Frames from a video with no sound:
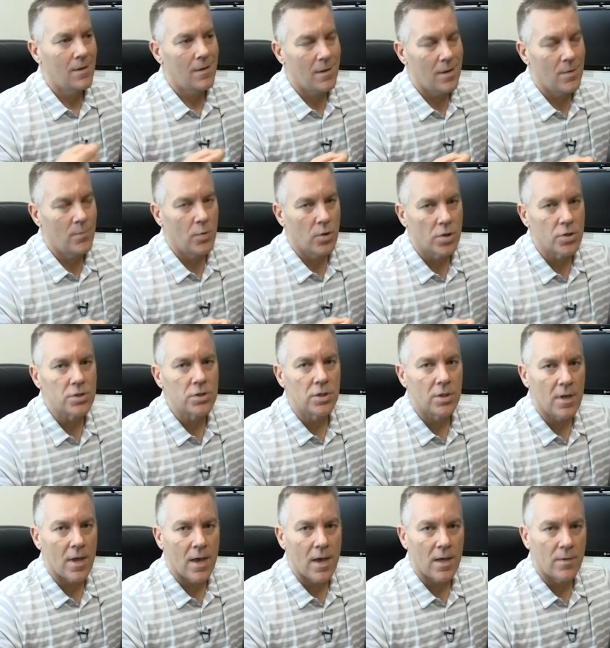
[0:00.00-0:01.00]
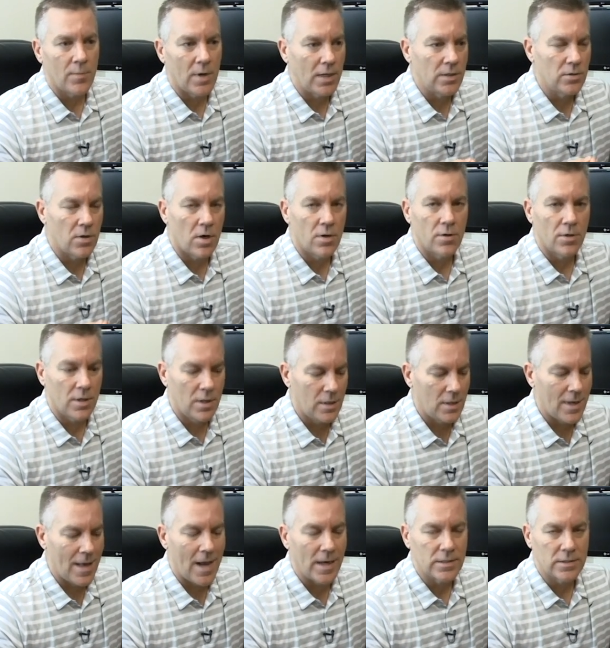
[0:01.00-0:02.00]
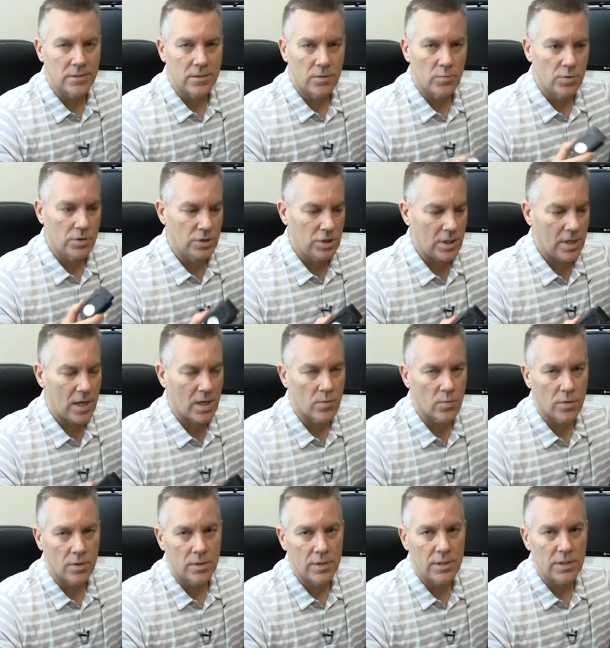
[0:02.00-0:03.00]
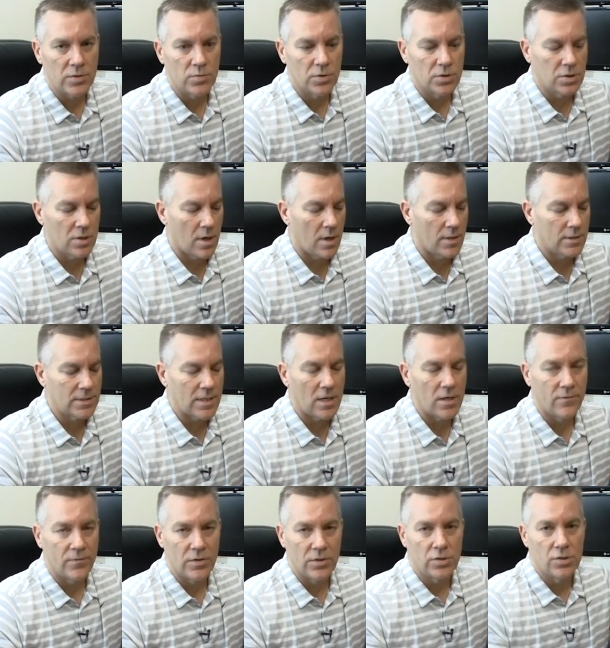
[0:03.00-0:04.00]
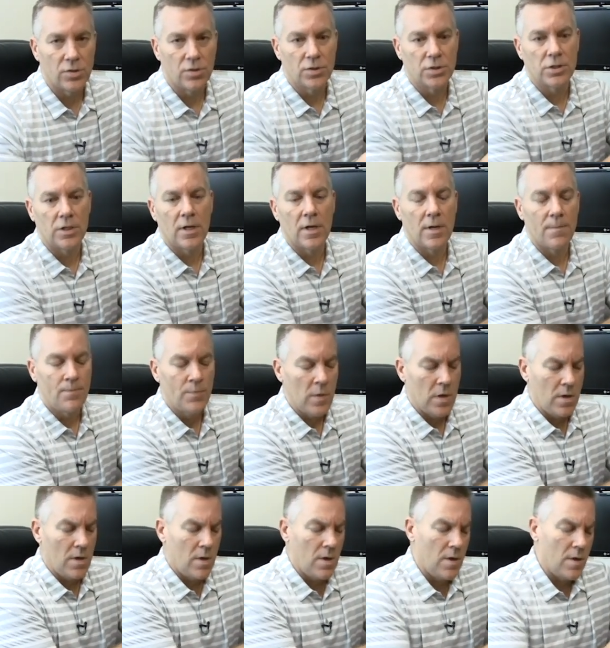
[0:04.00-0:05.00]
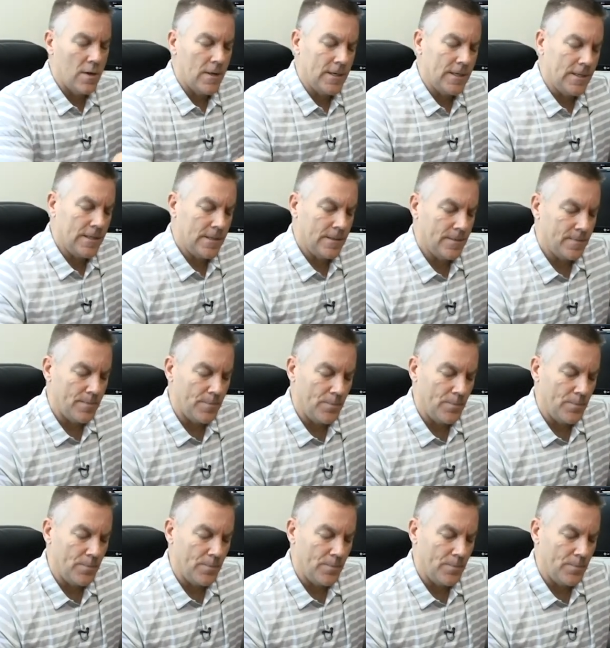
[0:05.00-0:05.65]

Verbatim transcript: and personally had my daughter in an accident when she had one of these, which got us out of an insurance claim, uh,